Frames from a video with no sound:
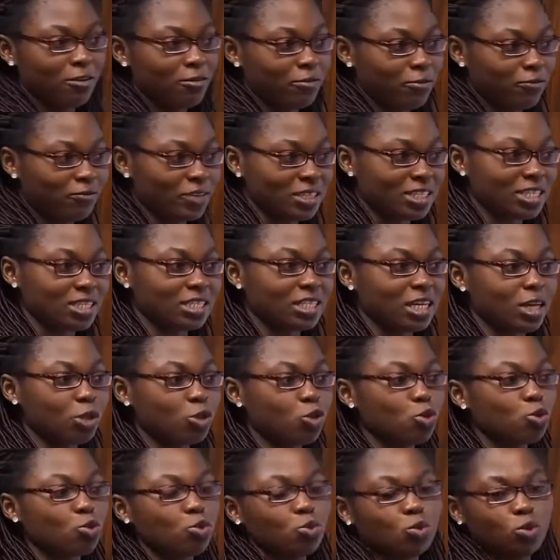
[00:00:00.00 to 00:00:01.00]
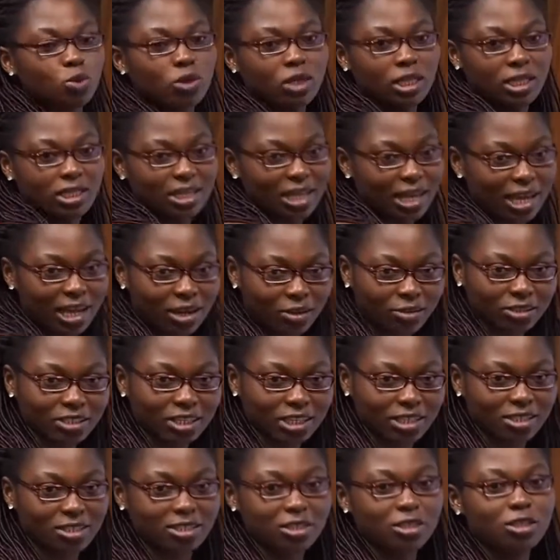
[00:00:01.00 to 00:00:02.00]
visitor to the
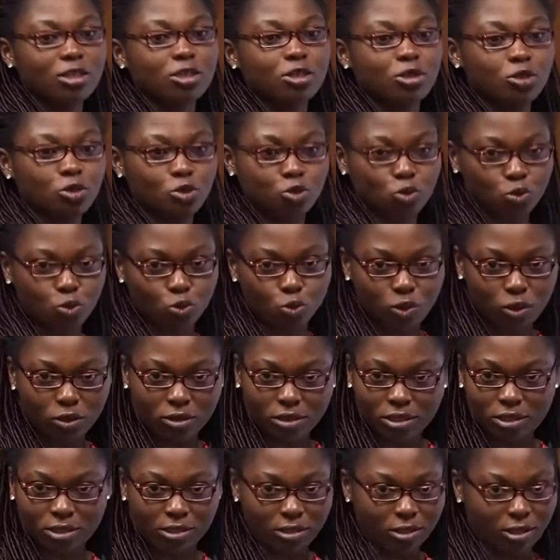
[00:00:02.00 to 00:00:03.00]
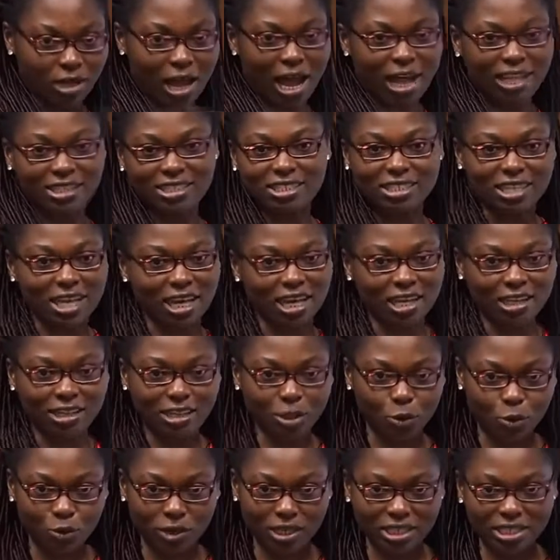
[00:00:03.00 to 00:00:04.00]
elders to answer
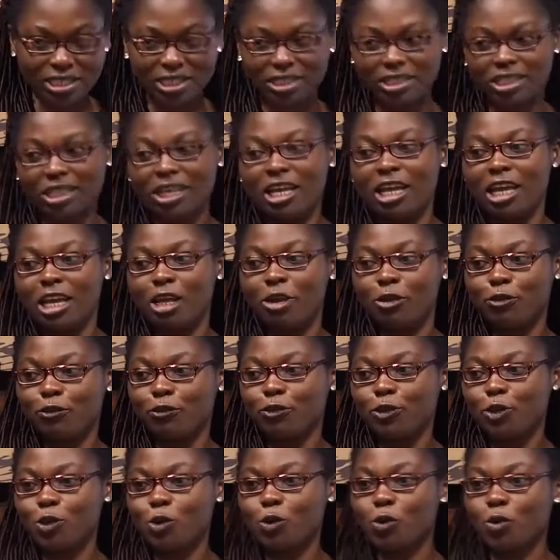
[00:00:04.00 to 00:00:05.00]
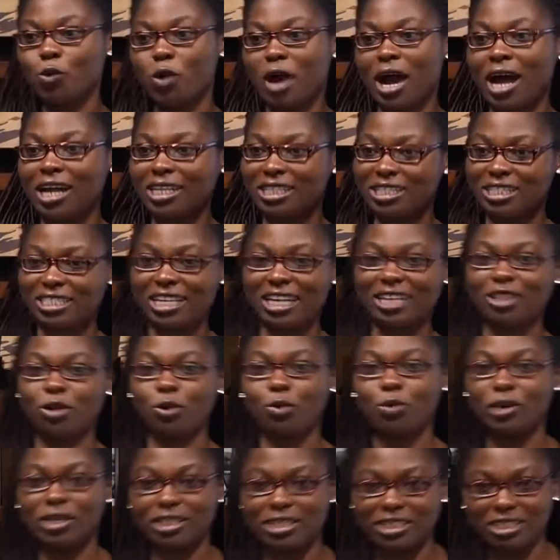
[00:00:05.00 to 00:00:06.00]
the question. If you answer the
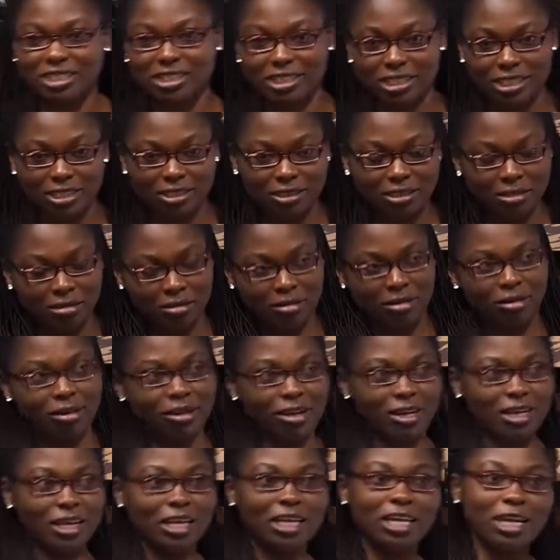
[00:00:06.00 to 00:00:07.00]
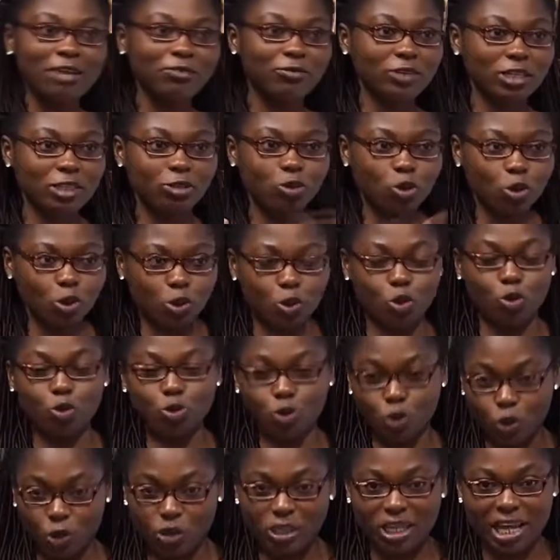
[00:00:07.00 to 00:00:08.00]
question, even though you
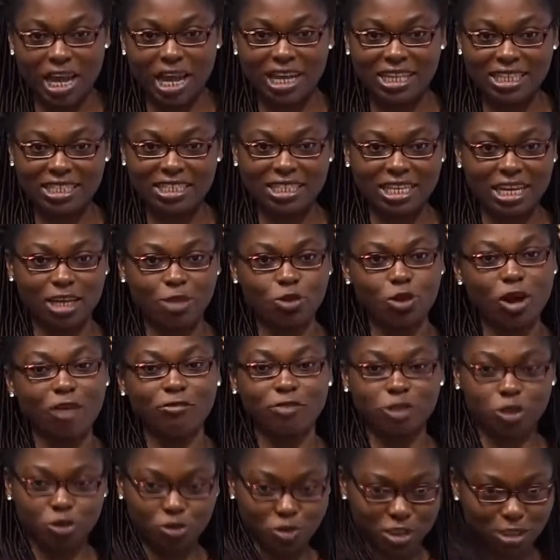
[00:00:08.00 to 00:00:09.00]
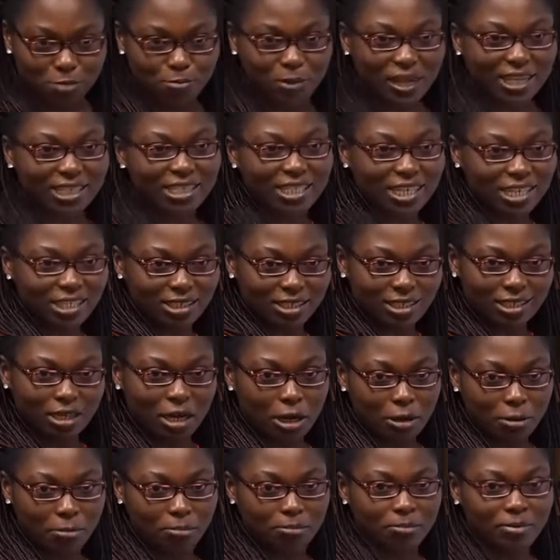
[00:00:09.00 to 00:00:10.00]
know the answer, you have disrespected
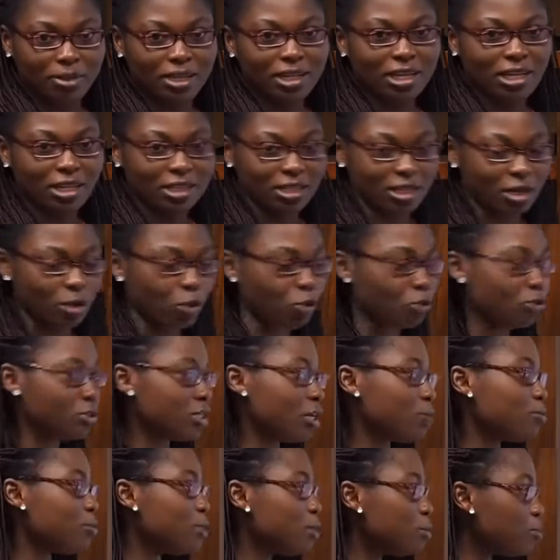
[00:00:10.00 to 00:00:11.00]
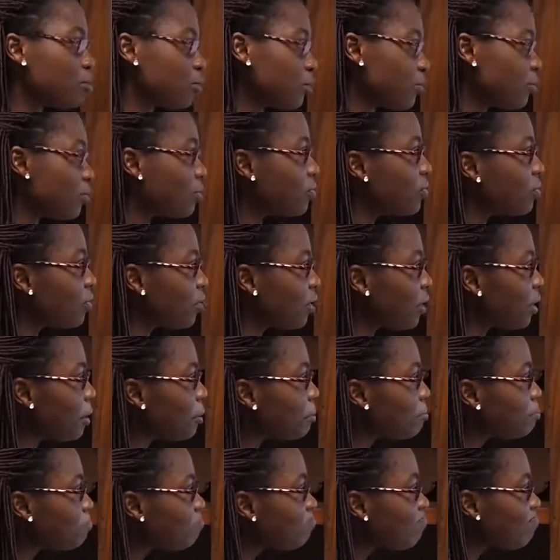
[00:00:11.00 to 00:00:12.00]
the older people there.
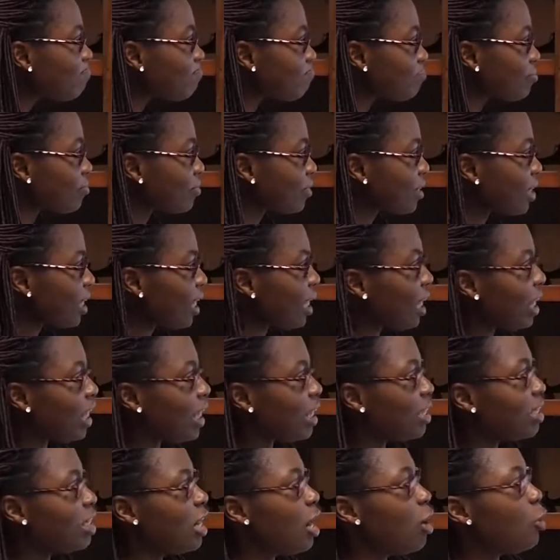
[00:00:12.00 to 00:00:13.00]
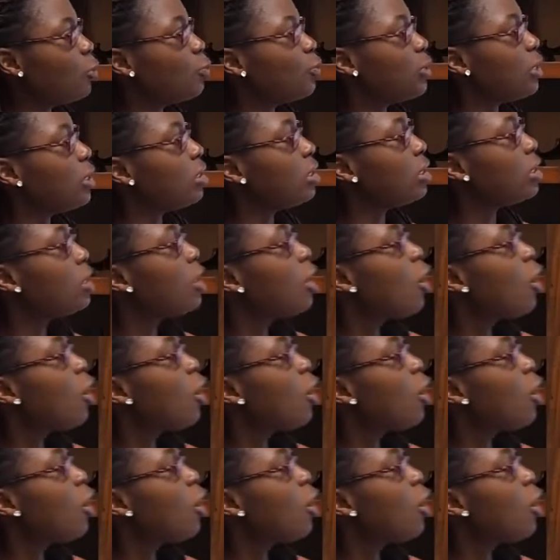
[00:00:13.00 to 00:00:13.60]
Now, we